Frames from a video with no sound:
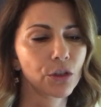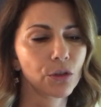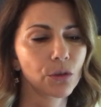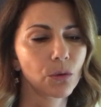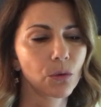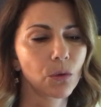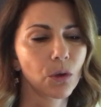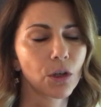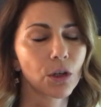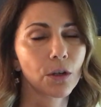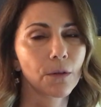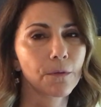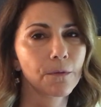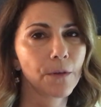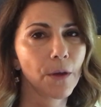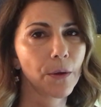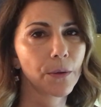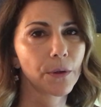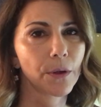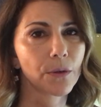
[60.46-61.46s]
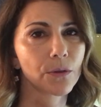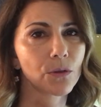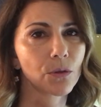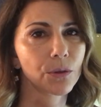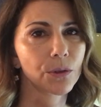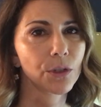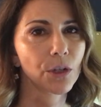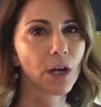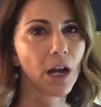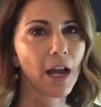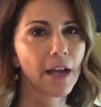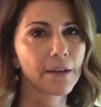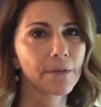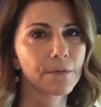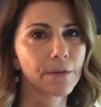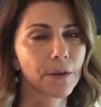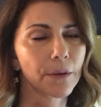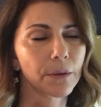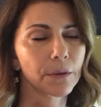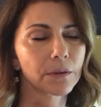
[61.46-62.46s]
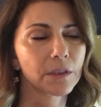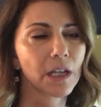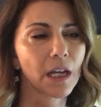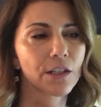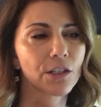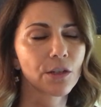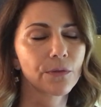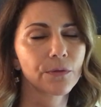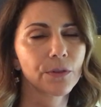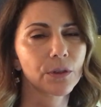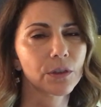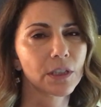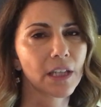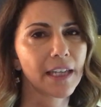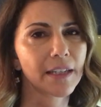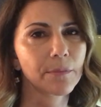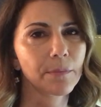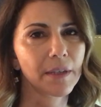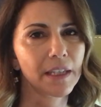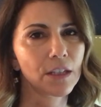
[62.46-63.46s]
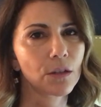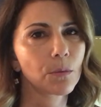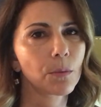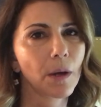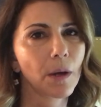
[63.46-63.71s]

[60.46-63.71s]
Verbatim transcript: your photos on your iPhone. Gosh, if you're like me, you